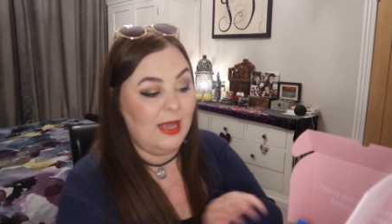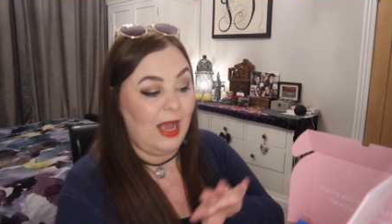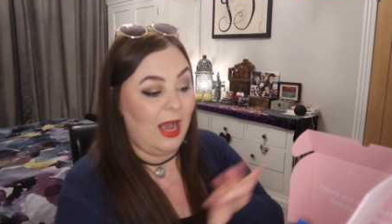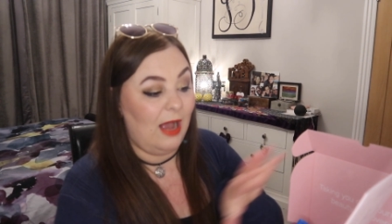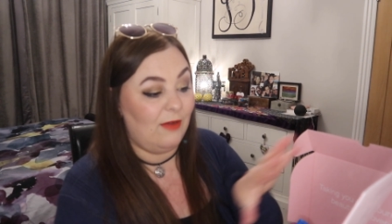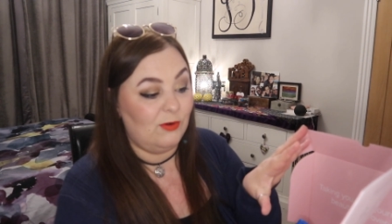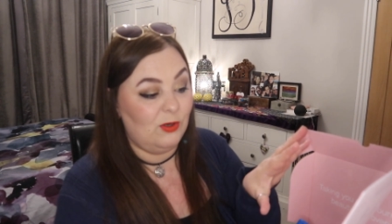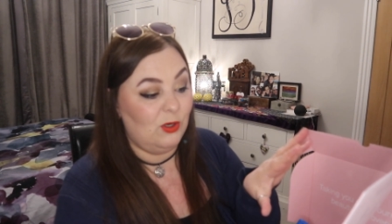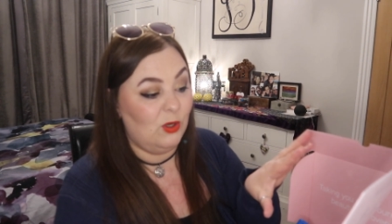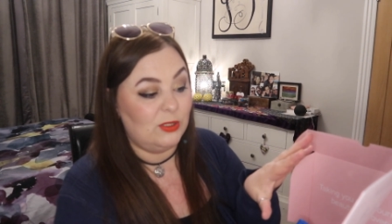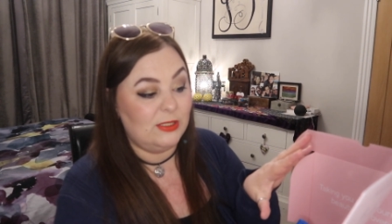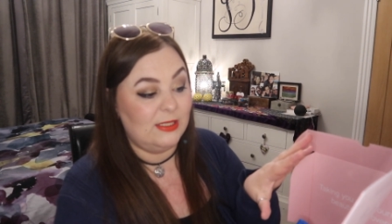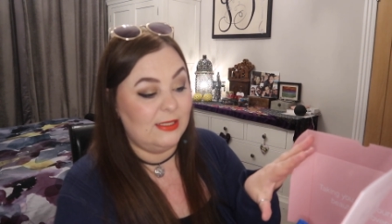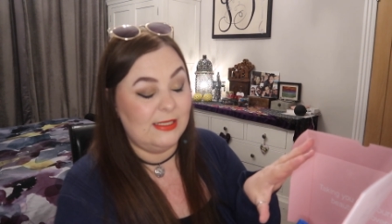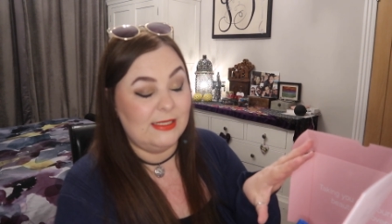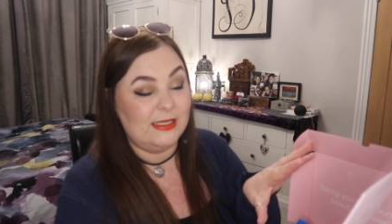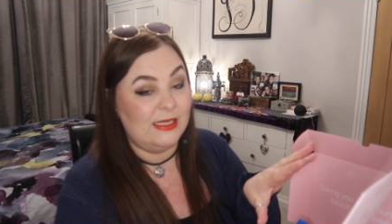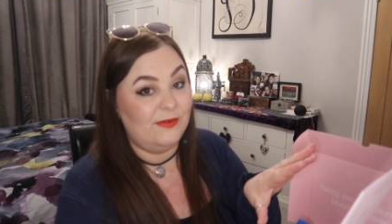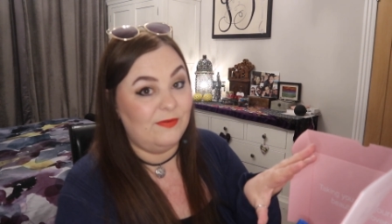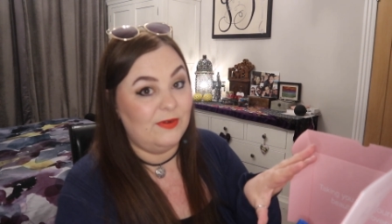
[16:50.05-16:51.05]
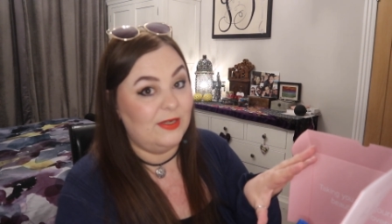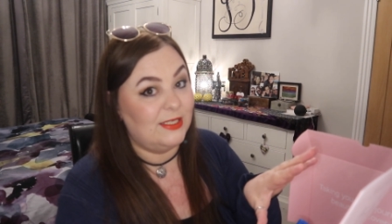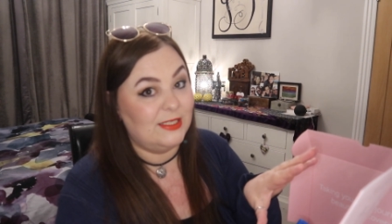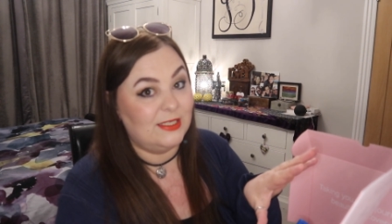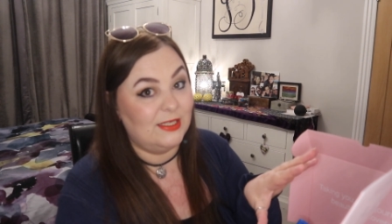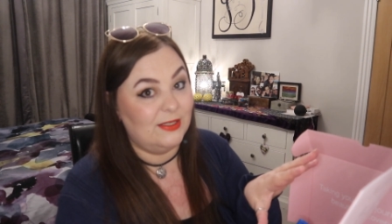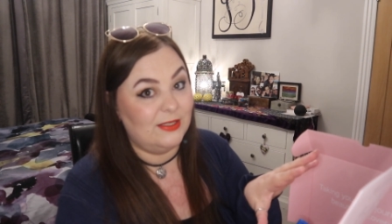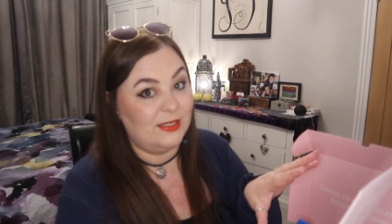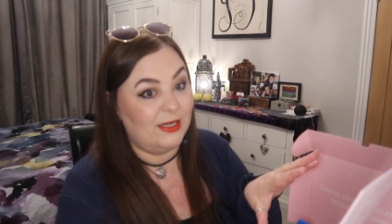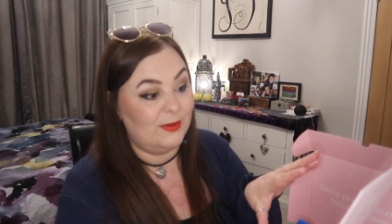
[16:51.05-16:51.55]
haven't looked at this leaflet
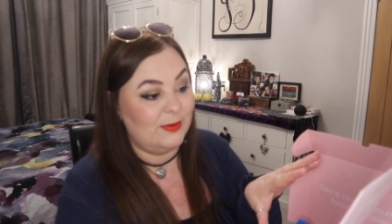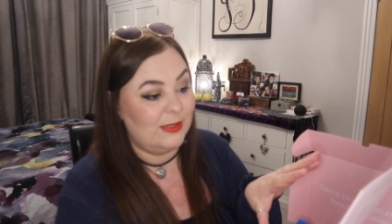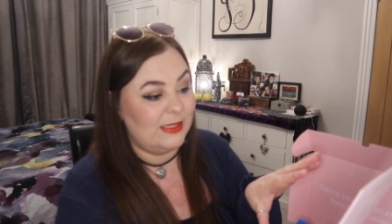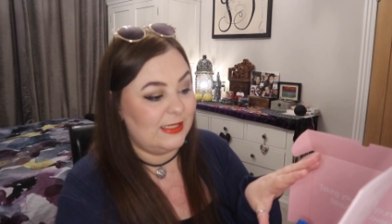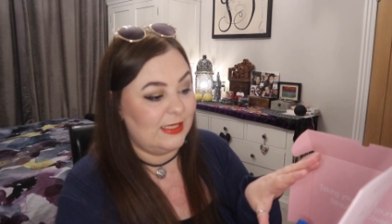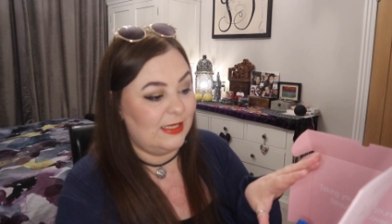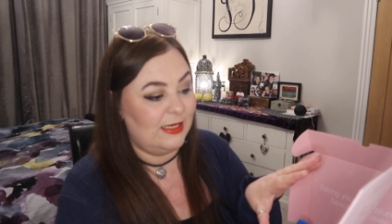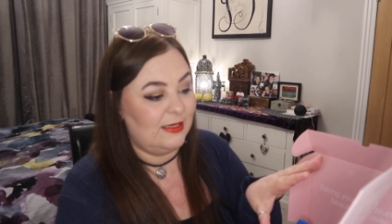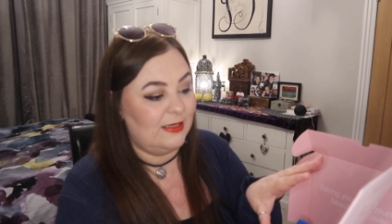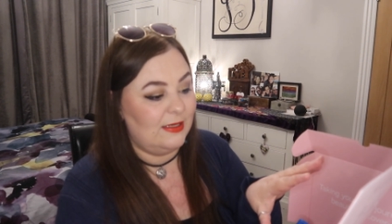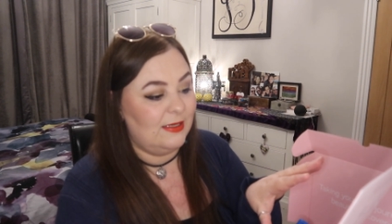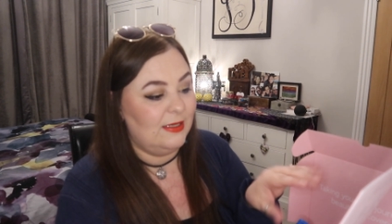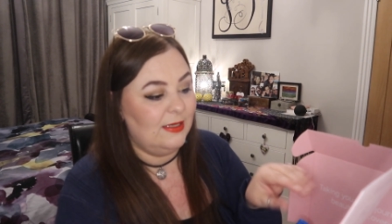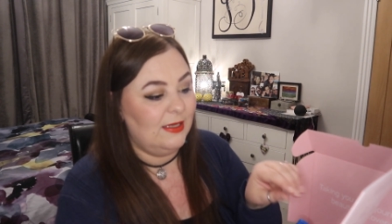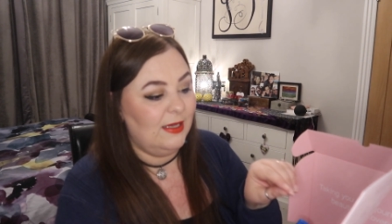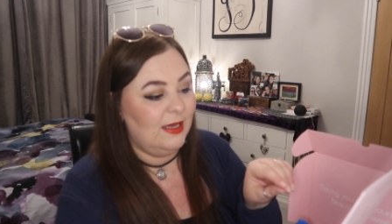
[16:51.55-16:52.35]
till now you see